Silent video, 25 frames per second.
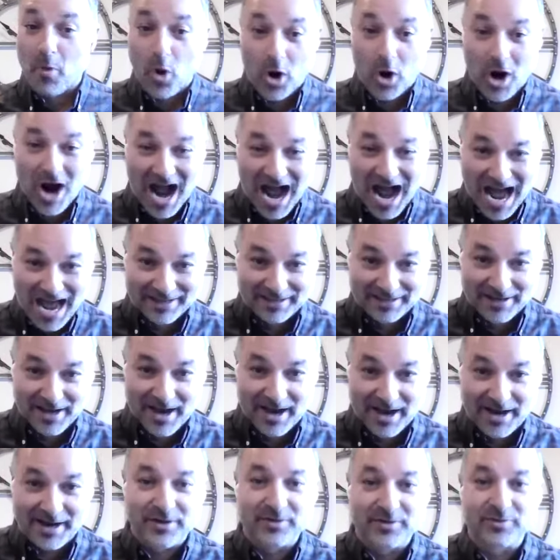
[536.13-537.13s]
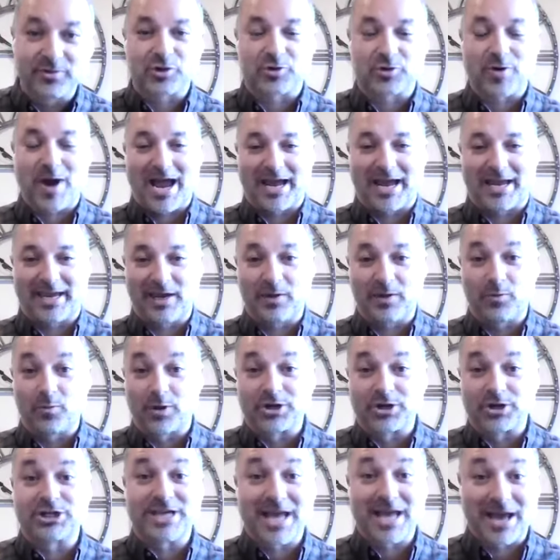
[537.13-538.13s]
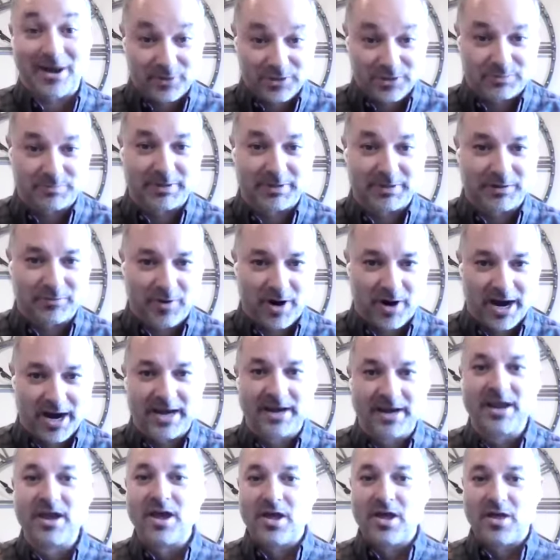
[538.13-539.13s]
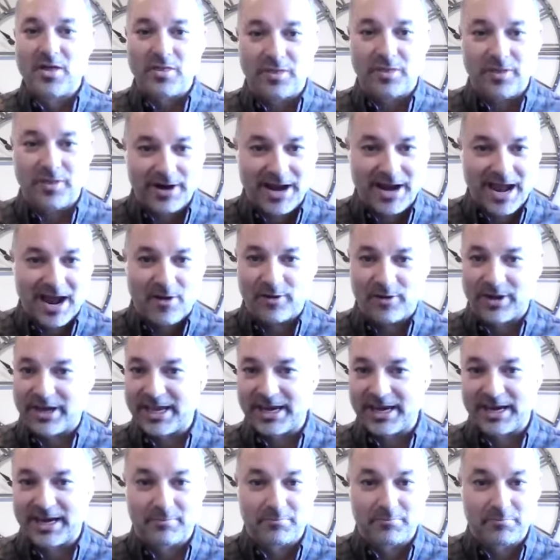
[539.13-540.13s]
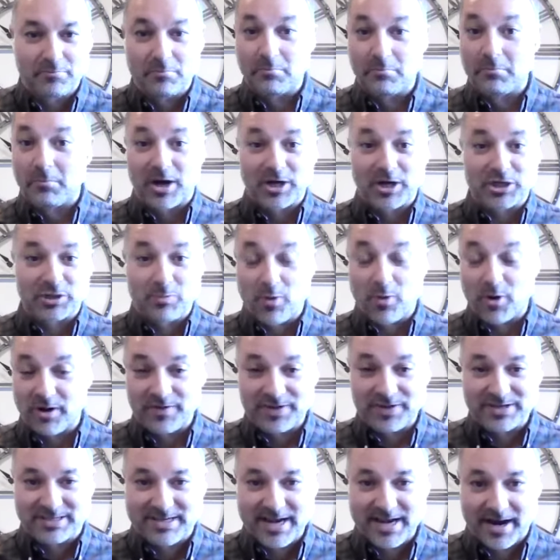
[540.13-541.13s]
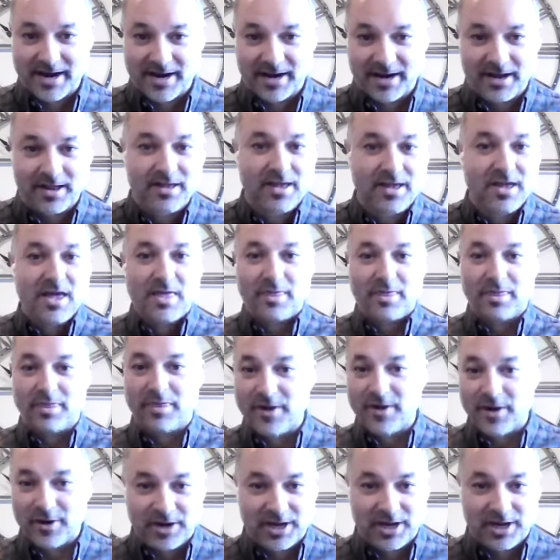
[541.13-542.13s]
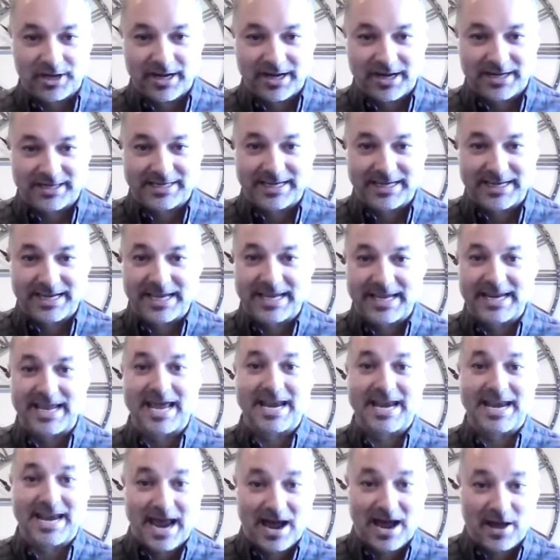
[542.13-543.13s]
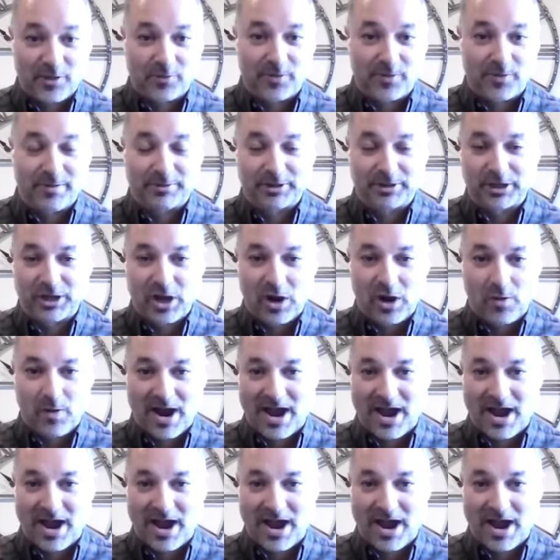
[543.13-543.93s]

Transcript: more online tracking, which tells me, right, they're now getting much more of this data. They're collecting it, and now they're able to